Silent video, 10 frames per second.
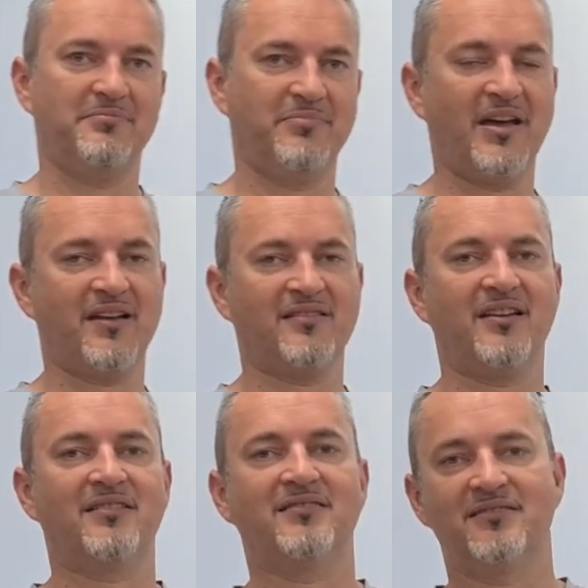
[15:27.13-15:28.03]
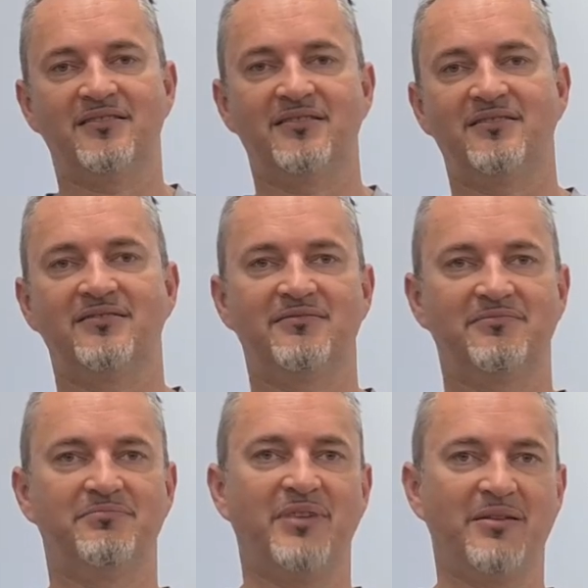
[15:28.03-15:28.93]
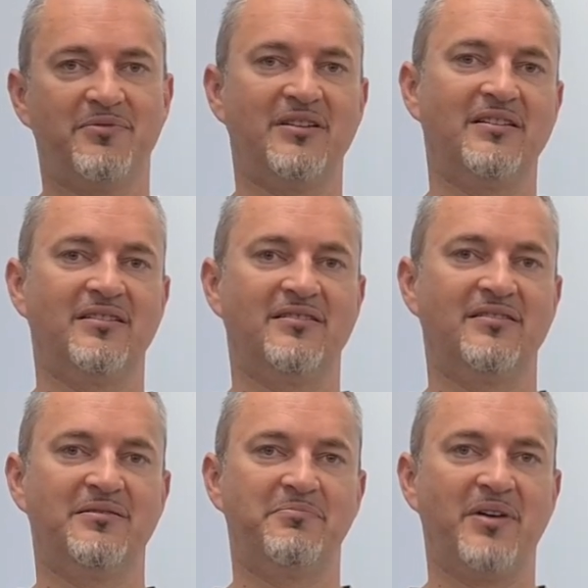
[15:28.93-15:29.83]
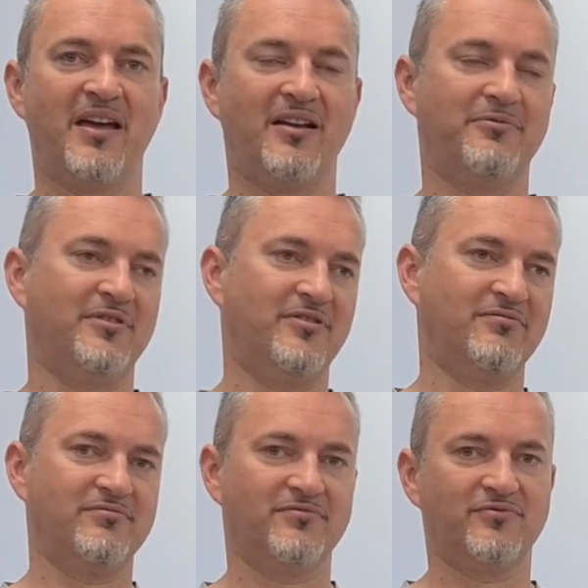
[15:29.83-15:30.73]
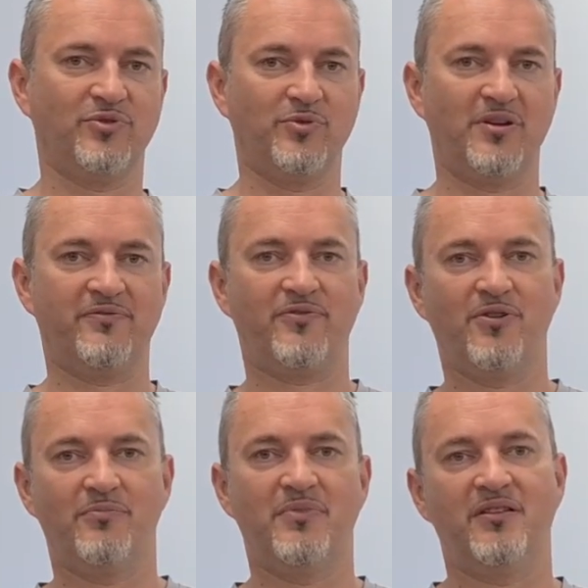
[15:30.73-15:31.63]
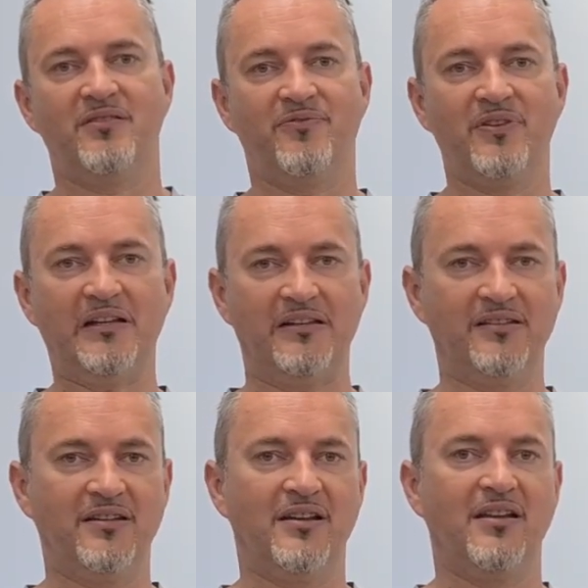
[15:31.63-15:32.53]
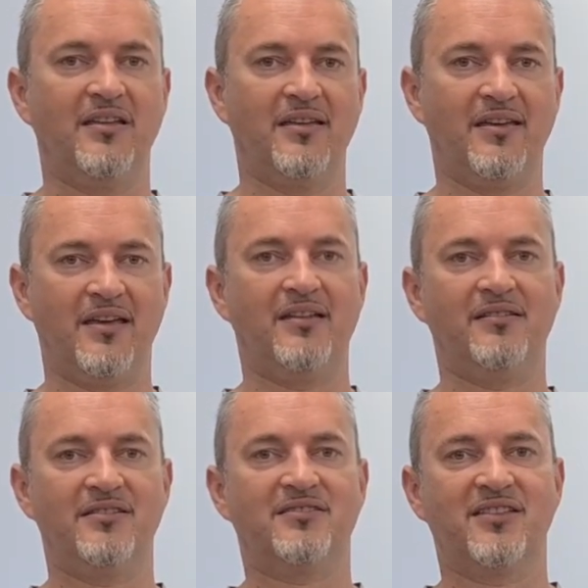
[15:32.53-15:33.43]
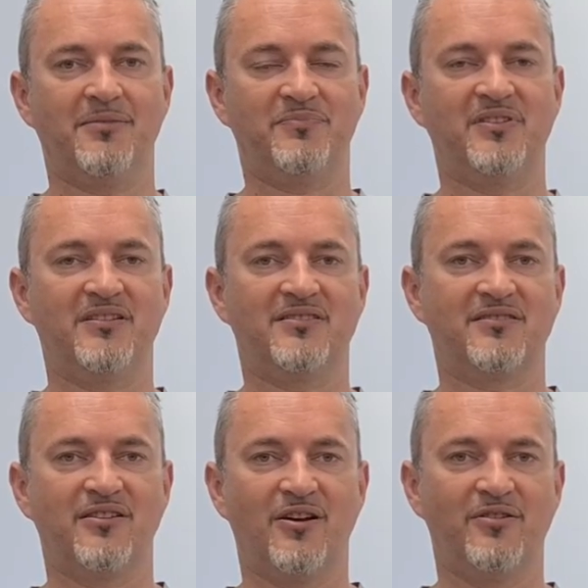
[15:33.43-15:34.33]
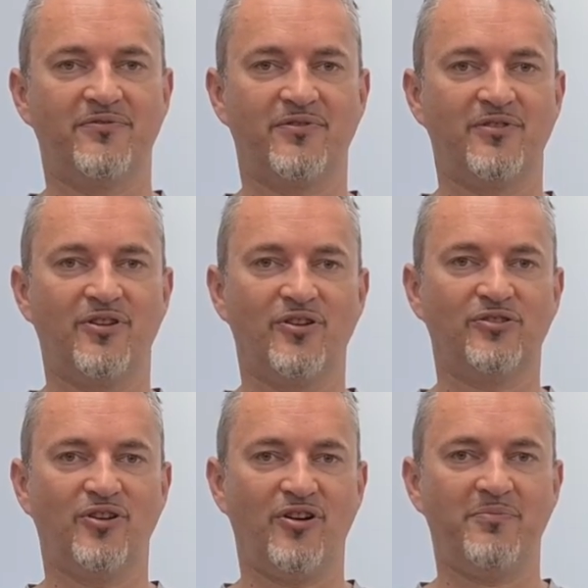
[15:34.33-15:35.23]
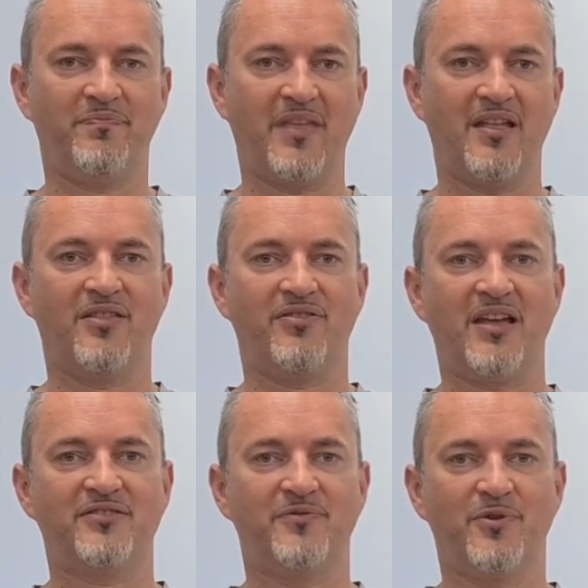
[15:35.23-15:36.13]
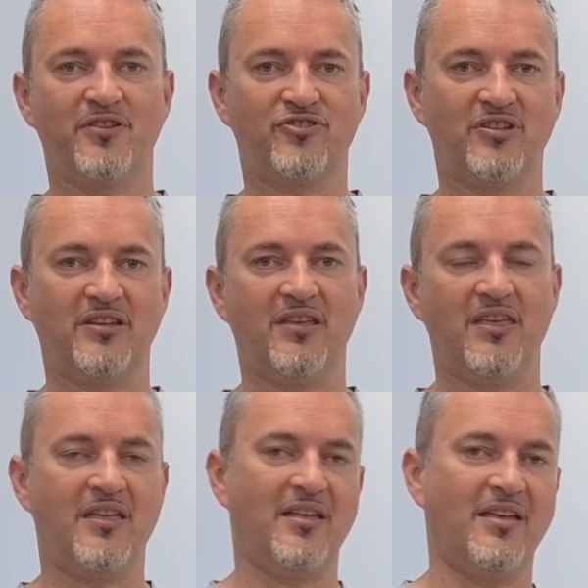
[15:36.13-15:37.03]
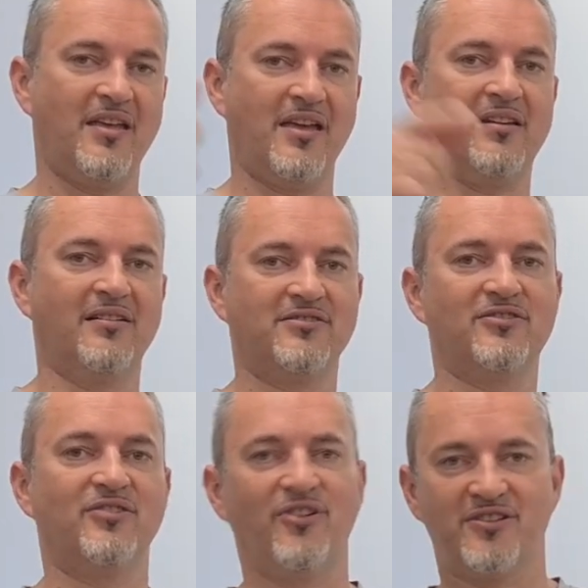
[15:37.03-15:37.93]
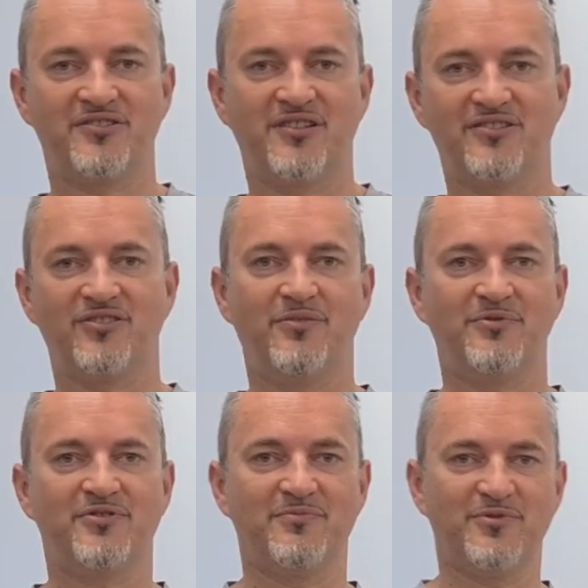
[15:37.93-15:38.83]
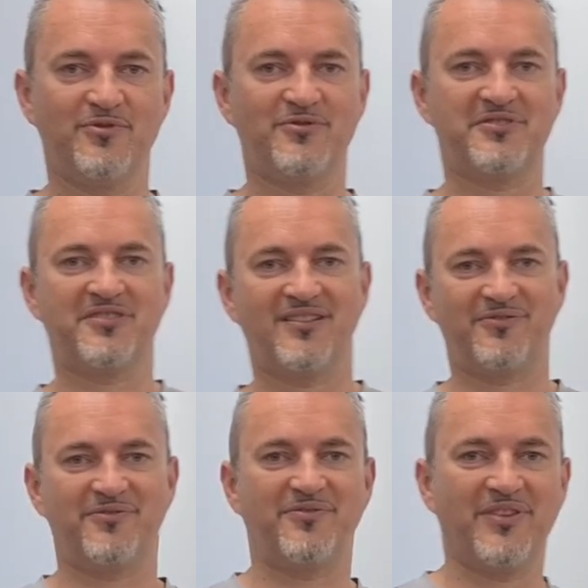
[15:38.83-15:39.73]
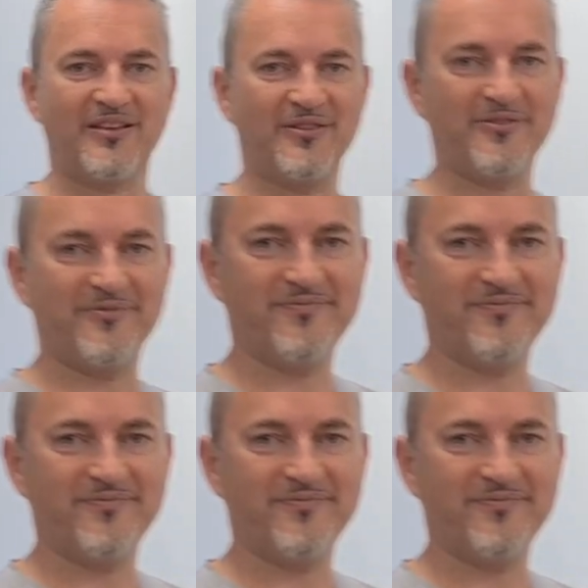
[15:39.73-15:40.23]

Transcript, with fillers: Bag that uh, baby in a, in a bag when you to and from the field. And let's keep this going for a long time. Thanks for watching, and I'll see you guys next time with some more good stuff. Thank you.